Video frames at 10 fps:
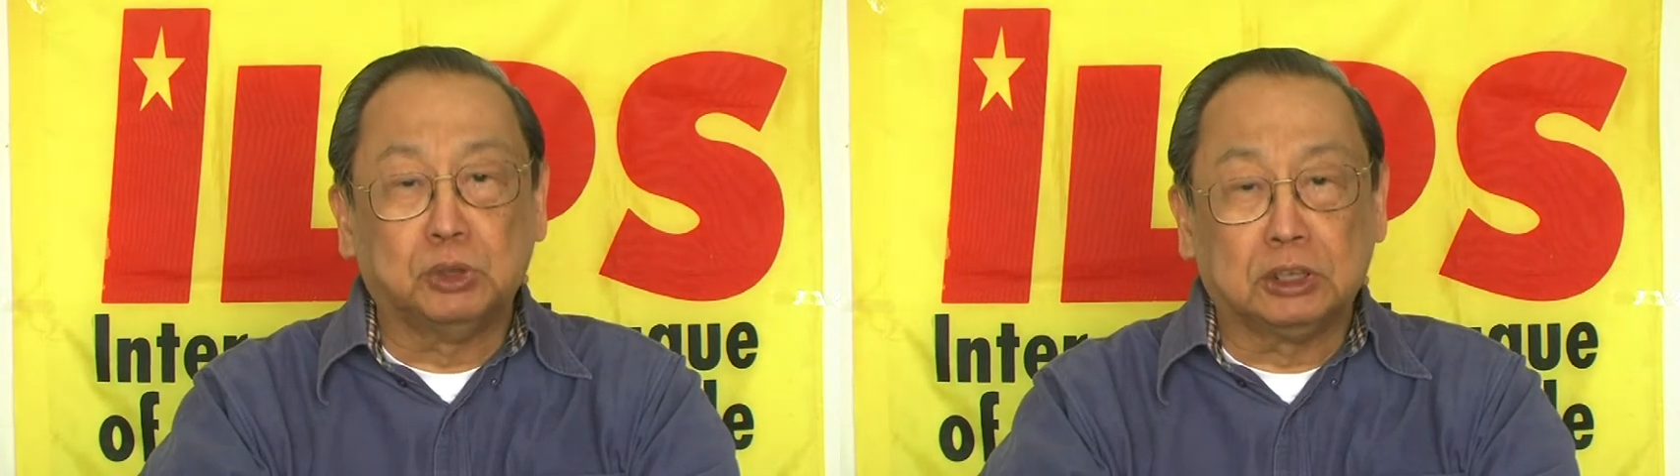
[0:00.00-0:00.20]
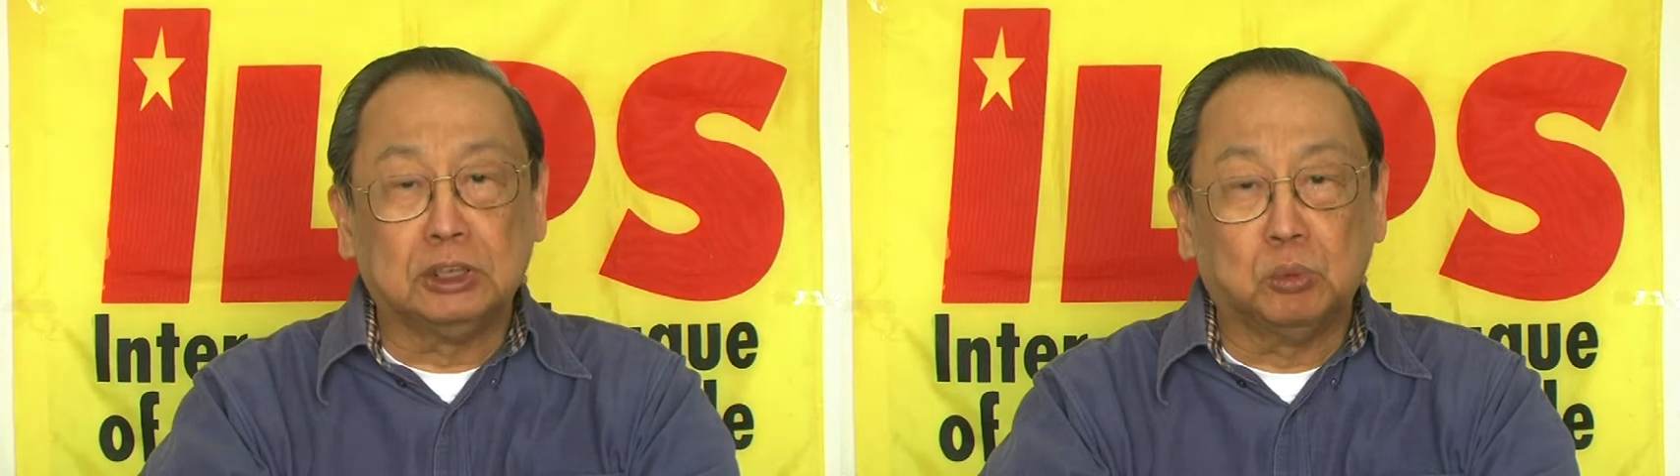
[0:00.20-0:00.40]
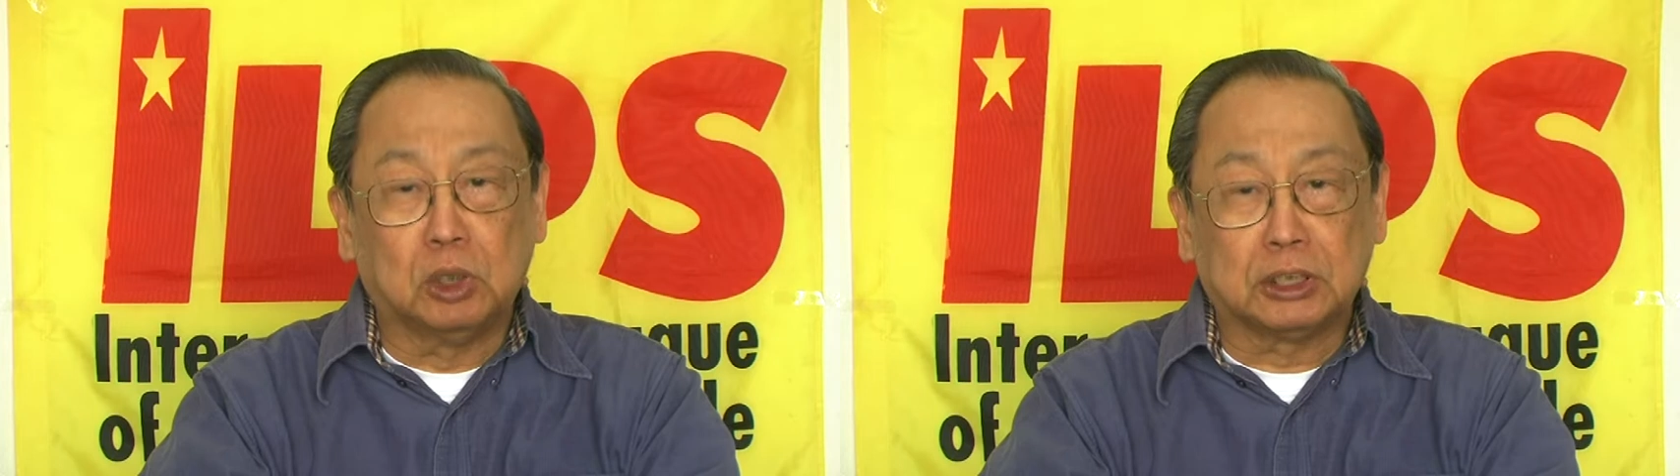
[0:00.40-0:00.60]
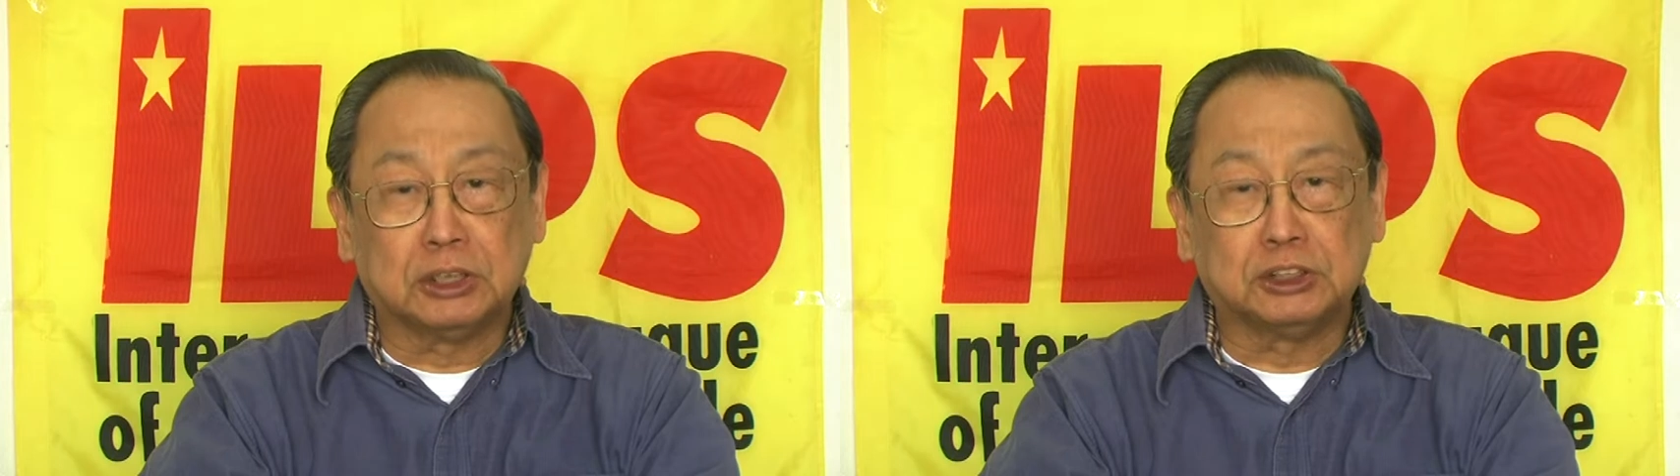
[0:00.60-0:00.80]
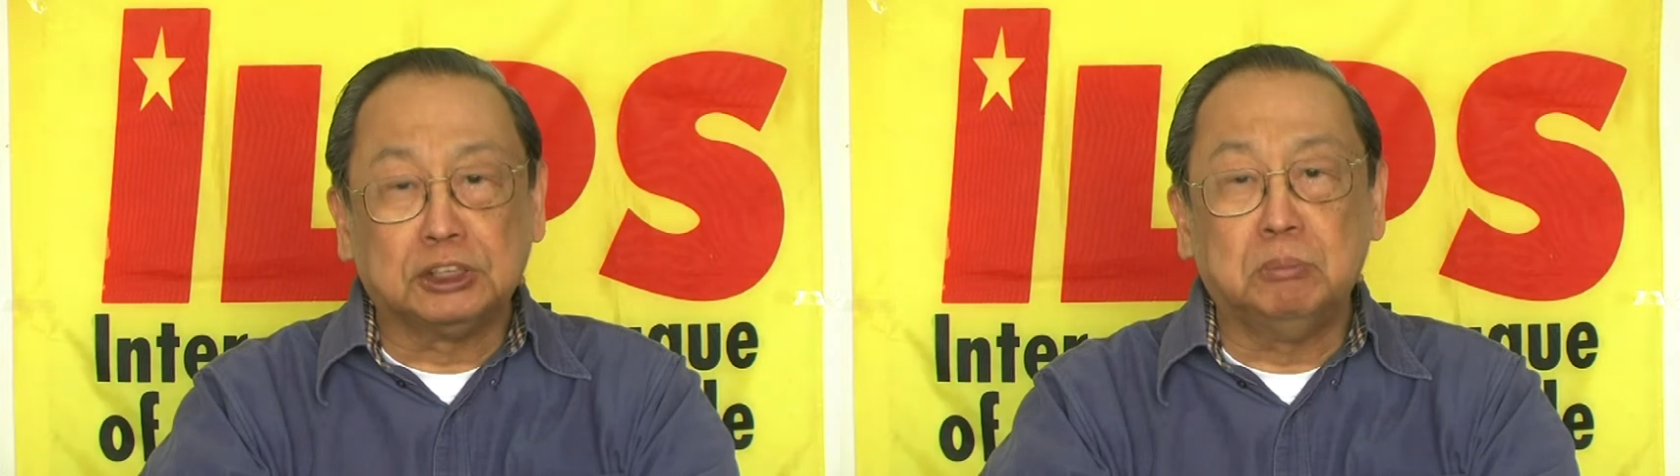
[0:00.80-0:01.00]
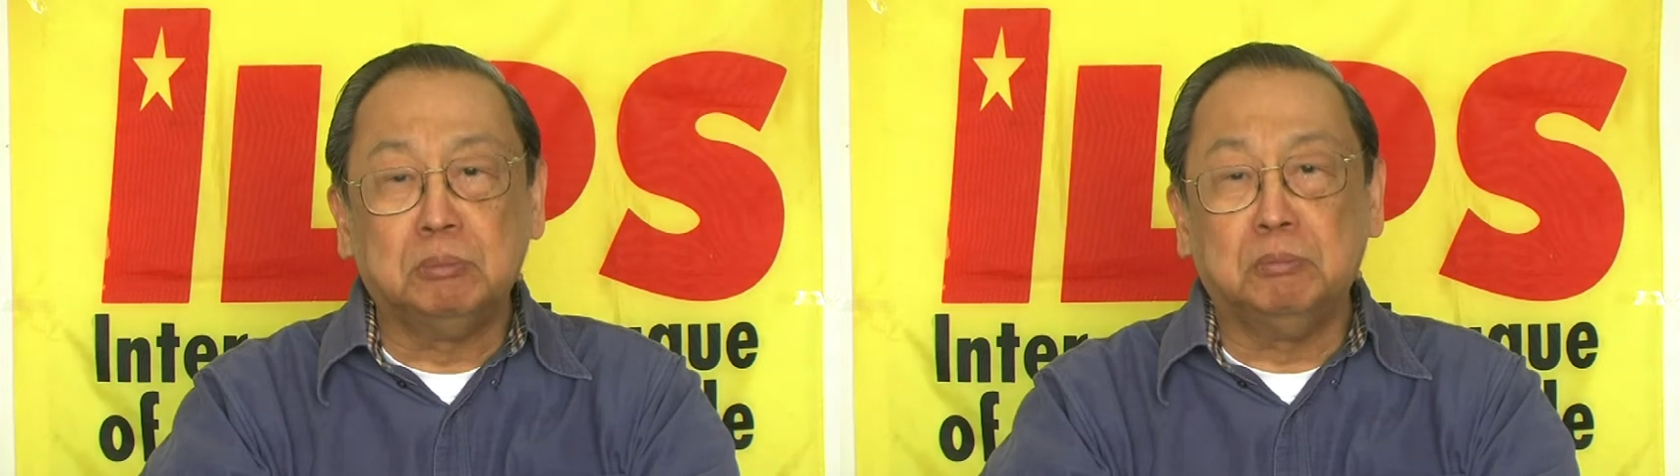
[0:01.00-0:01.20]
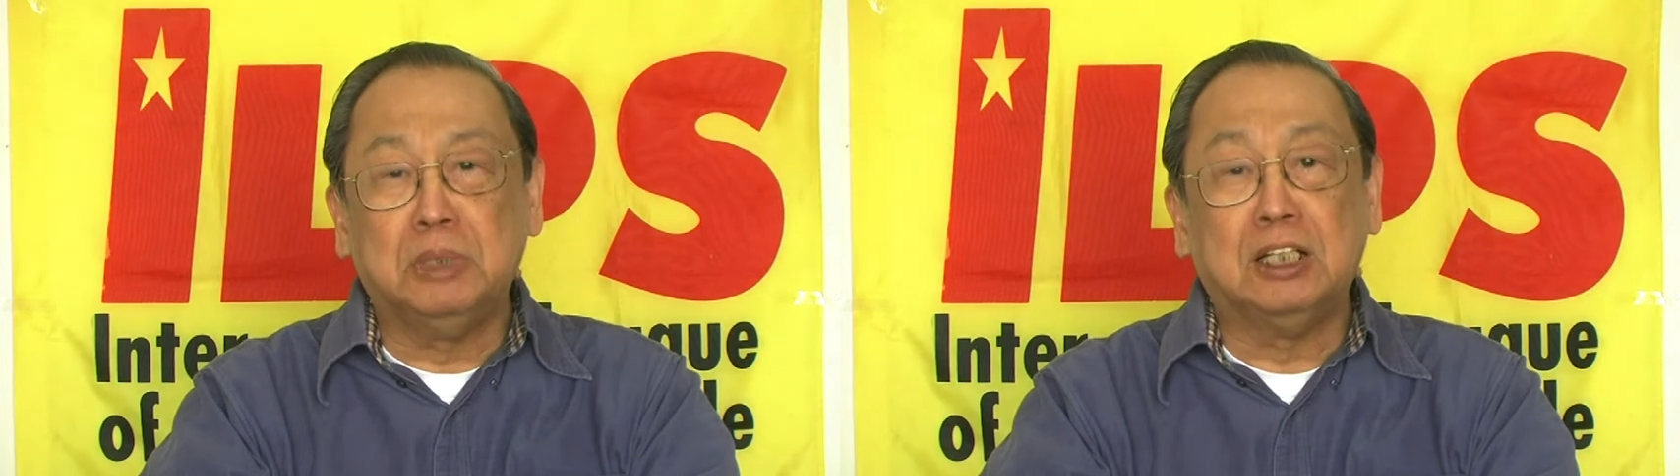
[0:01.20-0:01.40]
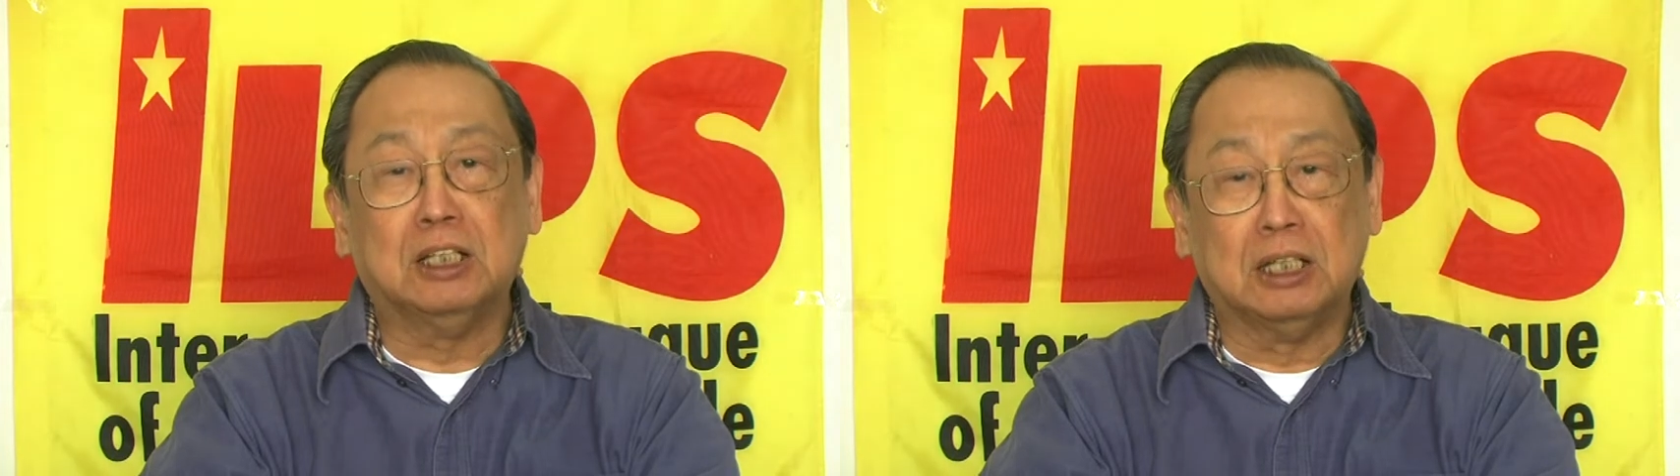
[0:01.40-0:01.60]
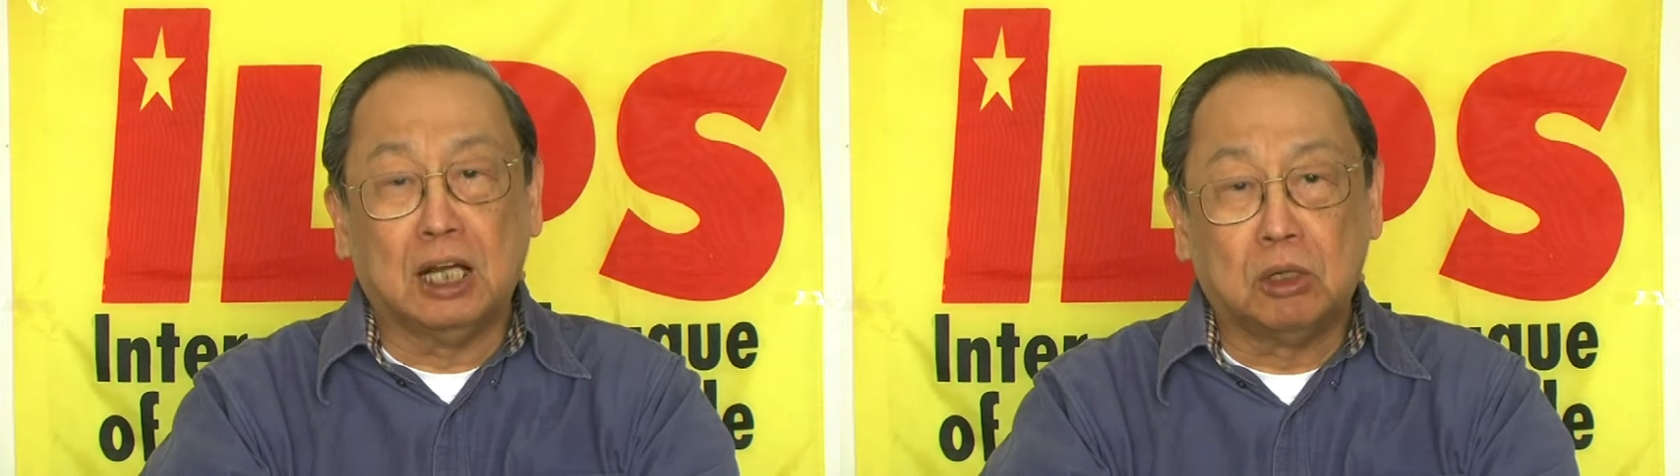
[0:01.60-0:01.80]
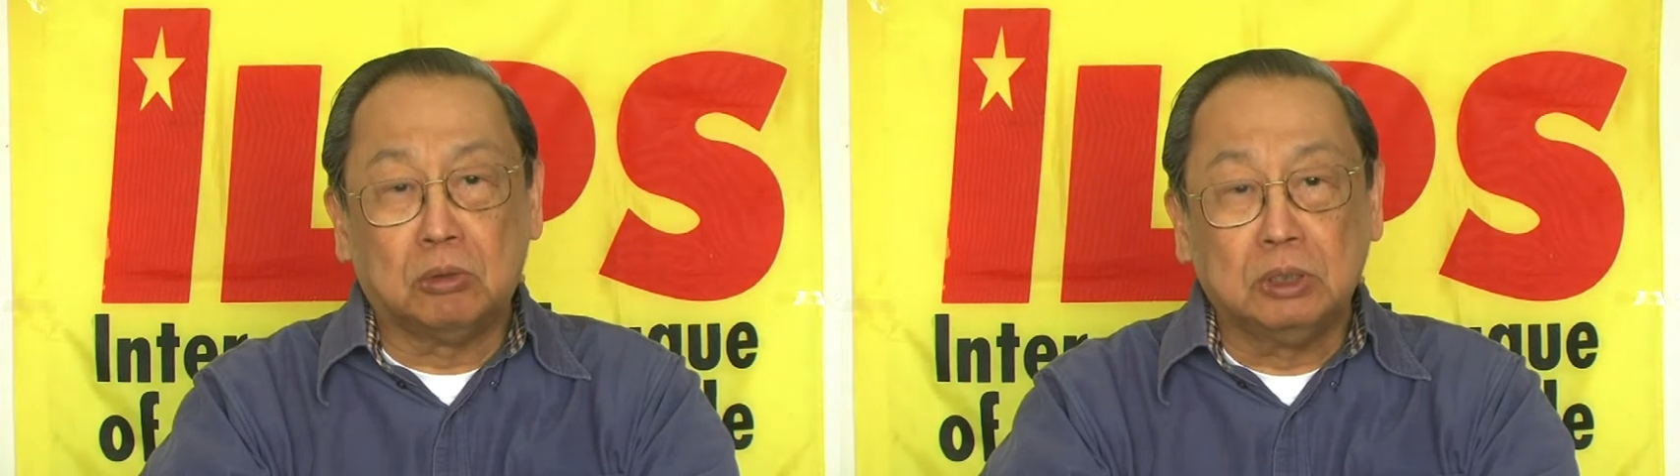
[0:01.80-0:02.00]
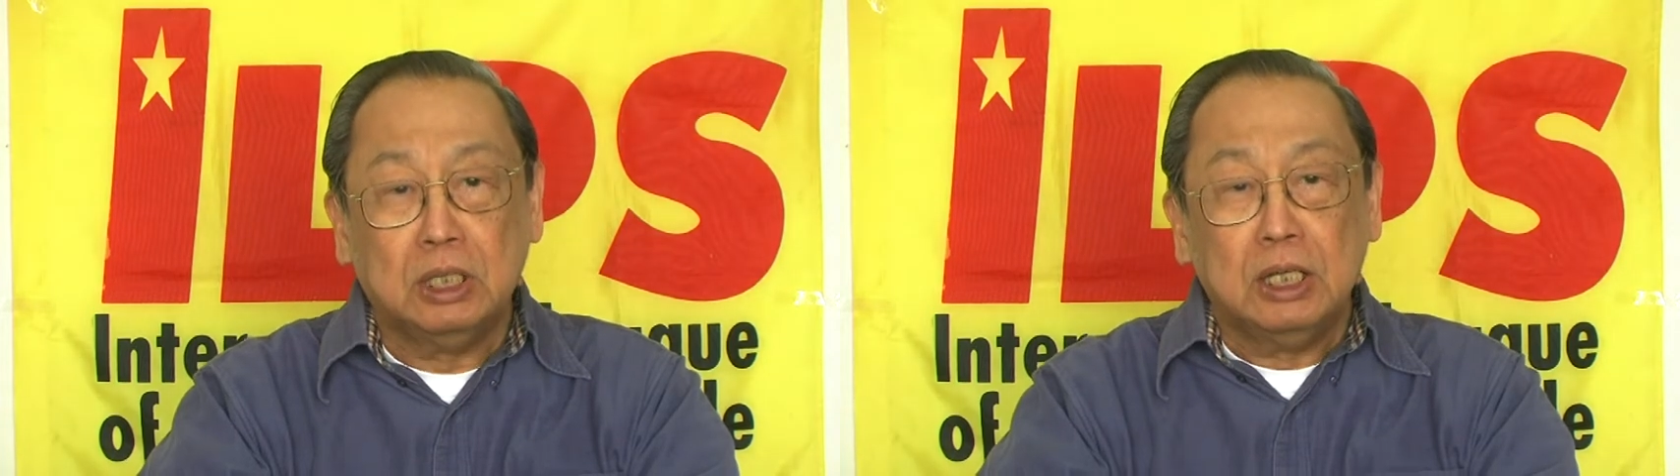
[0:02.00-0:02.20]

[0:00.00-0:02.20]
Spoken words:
put the workers in Mindanao